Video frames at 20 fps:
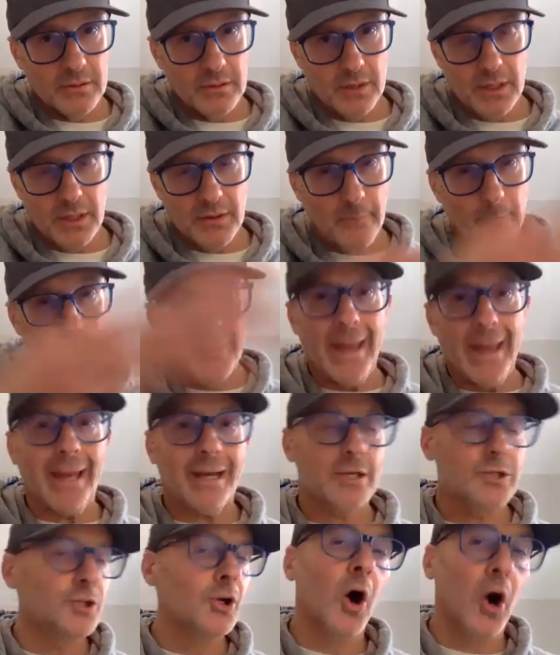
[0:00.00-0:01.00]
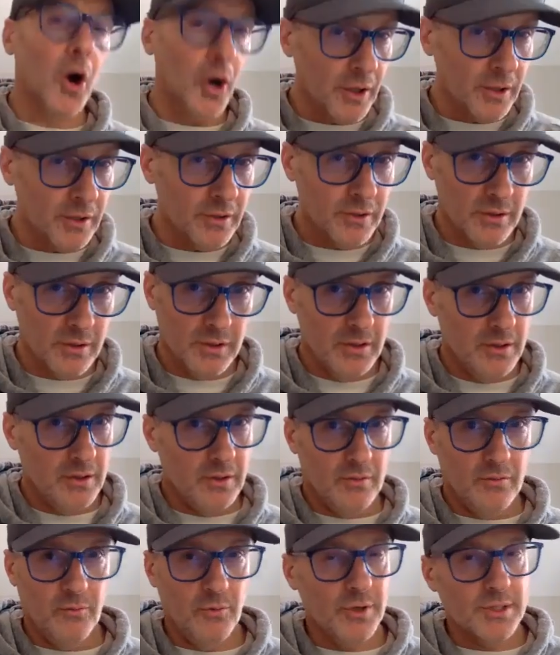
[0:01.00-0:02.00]
In the backyard
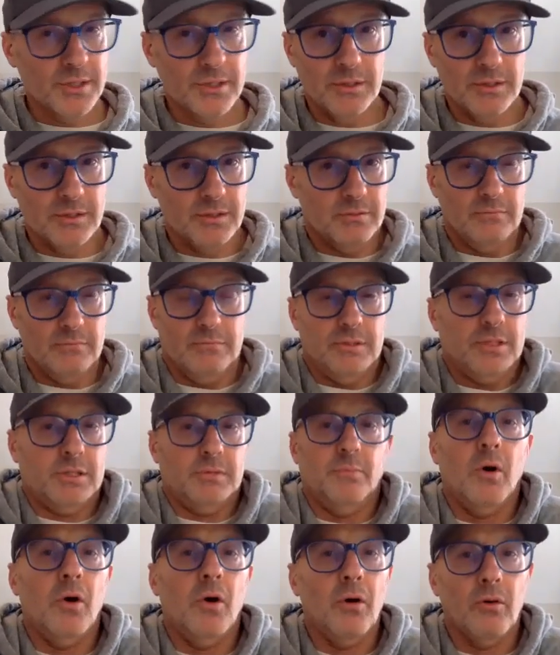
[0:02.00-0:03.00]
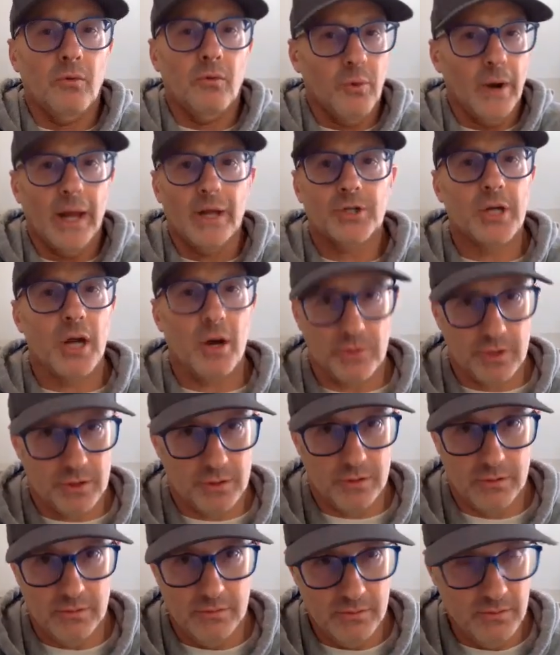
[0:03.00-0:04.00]
was this small ranch
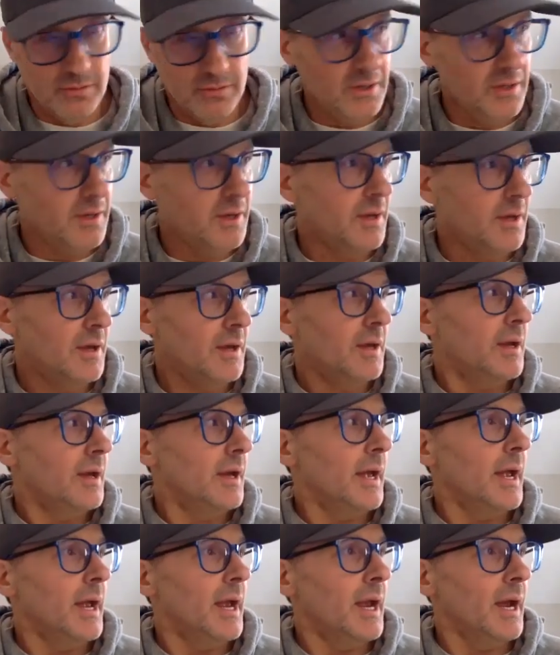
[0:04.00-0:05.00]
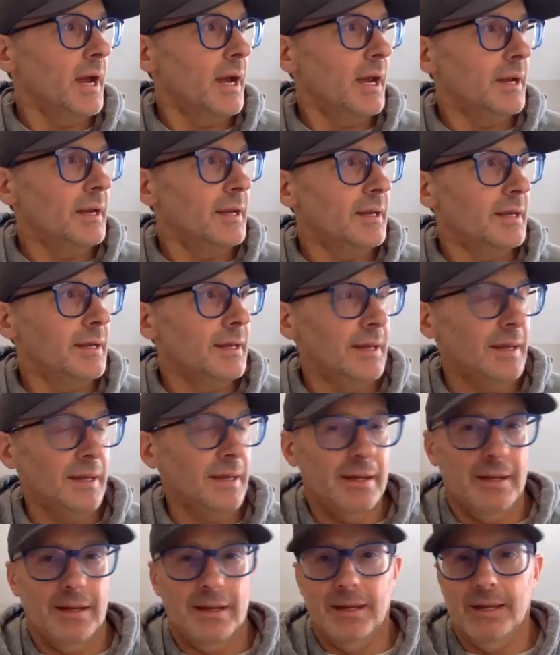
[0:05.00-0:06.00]
house, and
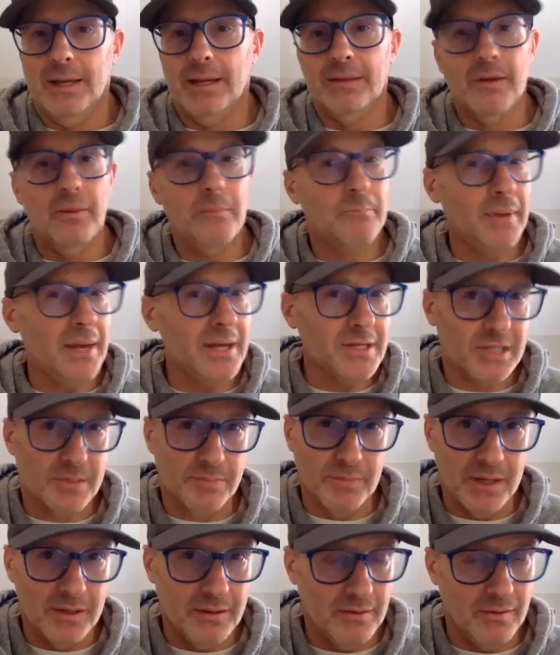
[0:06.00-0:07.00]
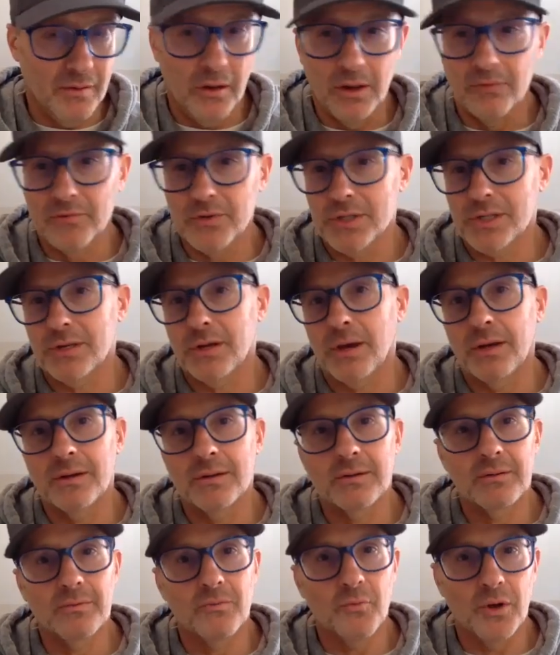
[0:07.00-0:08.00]
in the basement, all of a
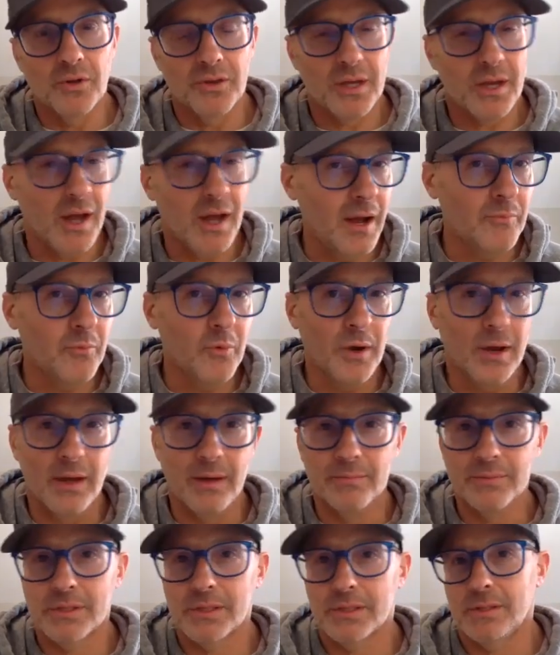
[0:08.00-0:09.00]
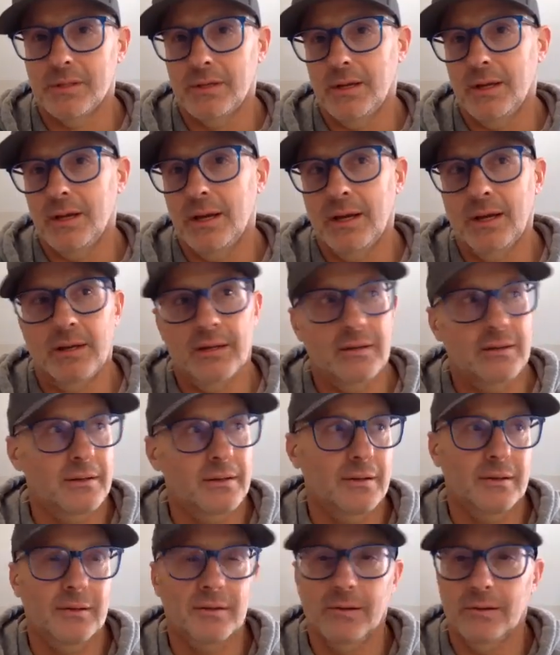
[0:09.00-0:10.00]
sudden, with cobwebs, and
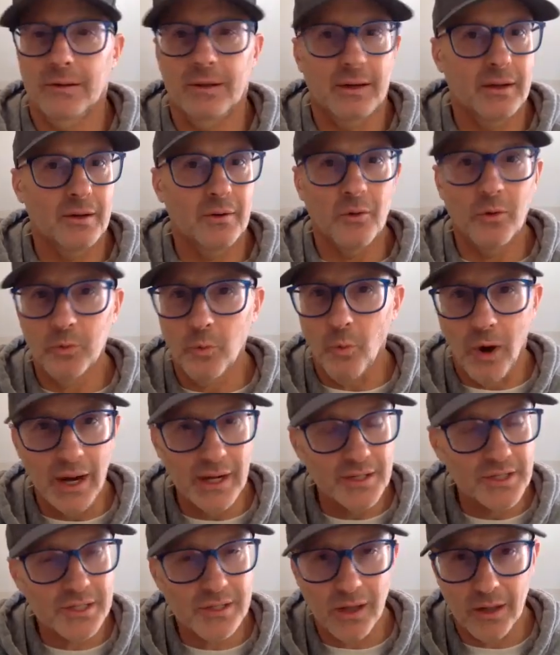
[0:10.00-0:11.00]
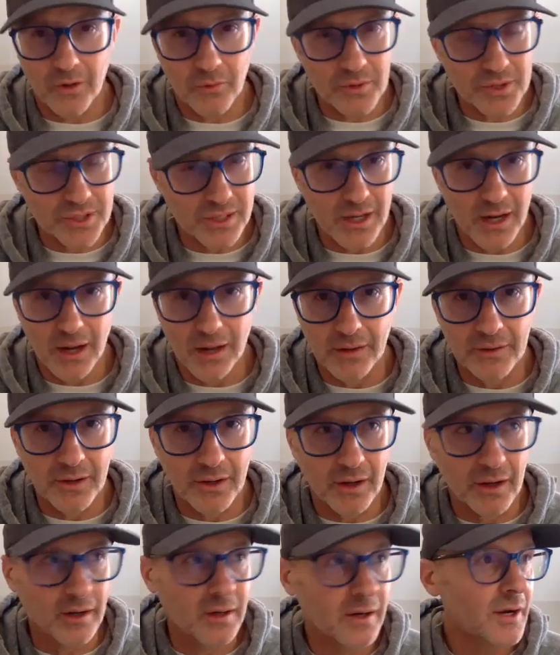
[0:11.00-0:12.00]
it looked like an old wine cellar was down
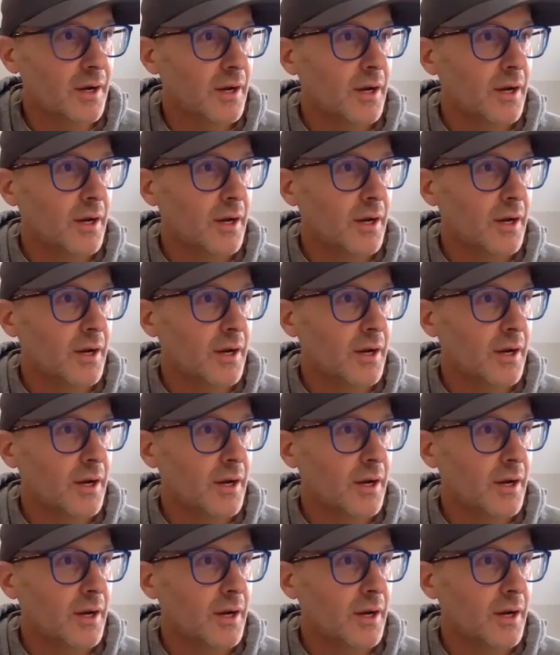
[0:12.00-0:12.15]
there.